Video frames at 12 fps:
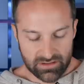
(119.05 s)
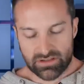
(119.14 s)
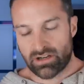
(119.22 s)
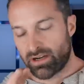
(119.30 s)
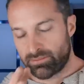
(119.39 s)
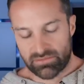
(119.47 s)

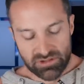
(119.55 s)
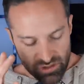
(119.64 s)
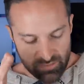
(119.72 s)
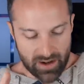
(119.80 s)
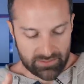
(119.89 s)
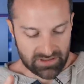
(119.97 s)
Sorry, two
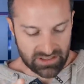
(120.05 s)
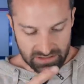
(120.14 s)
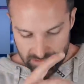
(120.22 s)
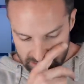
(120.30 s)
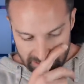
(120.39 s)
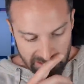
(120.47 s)

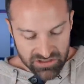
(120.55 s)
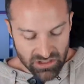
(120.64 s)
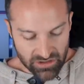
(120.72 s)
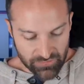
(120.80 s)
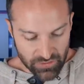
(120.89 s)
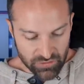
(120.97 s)
populations. So
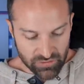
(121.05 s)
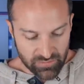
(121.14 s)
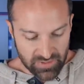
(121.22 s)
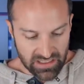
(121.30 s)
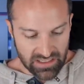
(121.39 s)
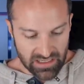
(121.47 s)
the first would
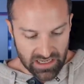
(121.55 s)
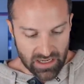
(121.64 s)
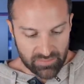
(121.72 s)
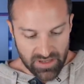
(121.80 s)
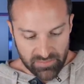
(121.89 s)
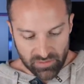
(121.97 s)
be uh,
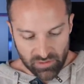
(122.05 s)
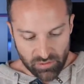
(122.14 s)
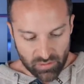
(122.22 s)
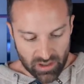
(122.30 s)
people who